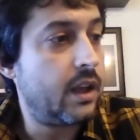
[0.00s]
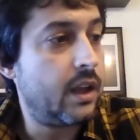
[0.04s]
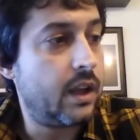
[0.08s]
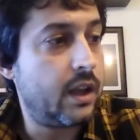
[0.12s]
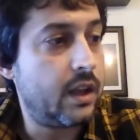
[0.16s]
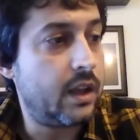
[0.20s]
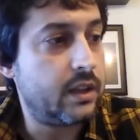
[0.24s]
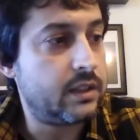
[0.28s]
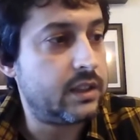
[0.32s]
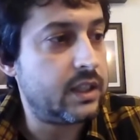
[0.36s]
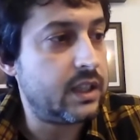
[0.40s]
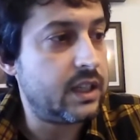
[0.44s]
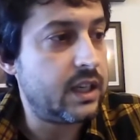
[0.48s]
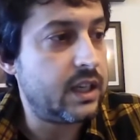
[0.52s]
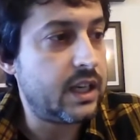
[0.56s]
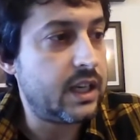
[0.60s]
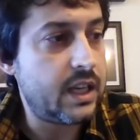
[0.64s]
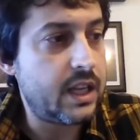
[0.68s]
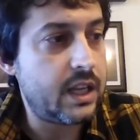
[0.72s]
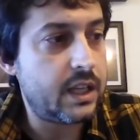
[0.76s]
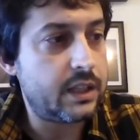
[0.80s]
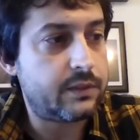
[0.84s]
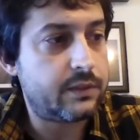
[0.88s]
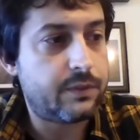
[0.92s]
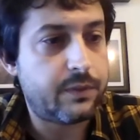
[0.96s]

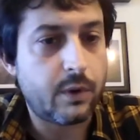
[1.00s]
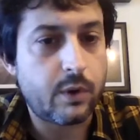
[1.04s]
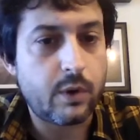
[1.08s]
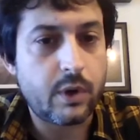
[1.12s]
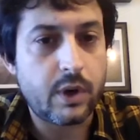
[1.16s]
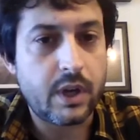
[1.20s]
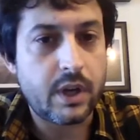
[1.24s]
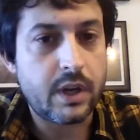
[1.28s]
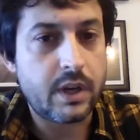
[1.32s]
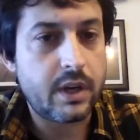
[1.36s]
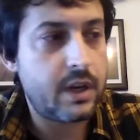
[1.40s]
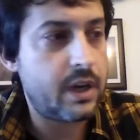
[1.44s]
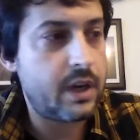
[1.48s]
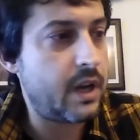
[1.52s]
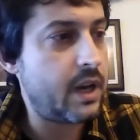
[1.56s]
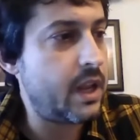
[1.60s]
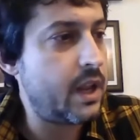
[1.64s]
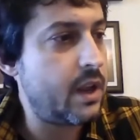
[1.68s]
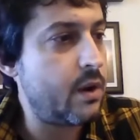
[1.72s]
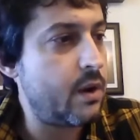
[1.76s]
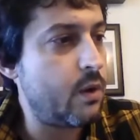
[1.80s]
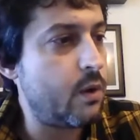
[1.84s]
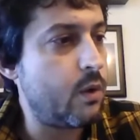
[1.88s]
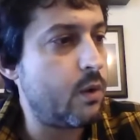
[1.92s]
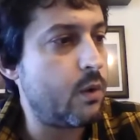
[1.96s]
need for a
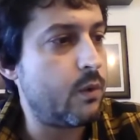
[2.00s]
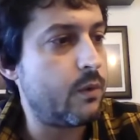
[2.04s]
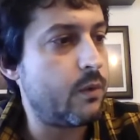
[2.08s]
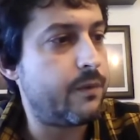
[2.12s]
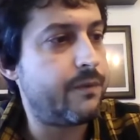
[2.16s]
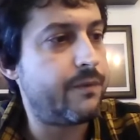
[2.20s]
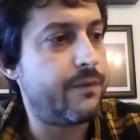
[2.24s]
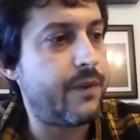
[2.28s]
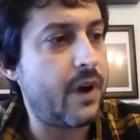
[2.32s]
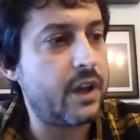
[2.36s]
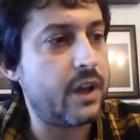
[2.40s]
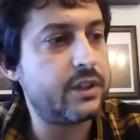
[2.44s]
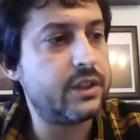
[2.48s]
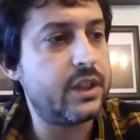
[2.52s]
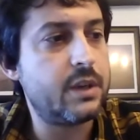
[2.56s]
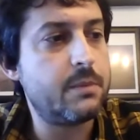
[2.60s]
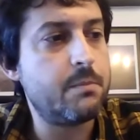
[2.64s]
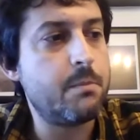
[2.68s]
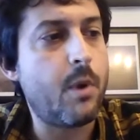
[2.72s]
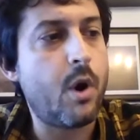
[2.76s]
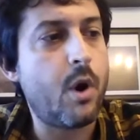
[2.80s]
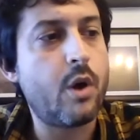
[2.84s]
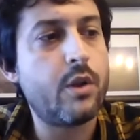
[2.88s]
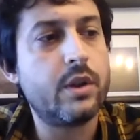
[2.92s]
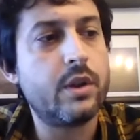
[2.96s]
new
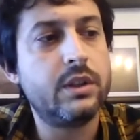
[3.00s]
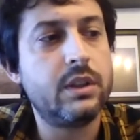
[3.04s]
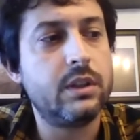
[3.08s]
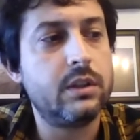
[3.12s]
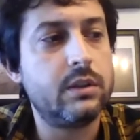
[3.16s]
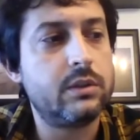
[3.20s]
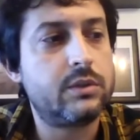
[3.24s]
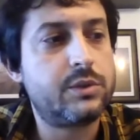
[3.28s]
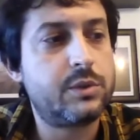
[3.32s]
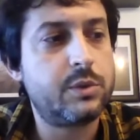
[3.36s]
funding model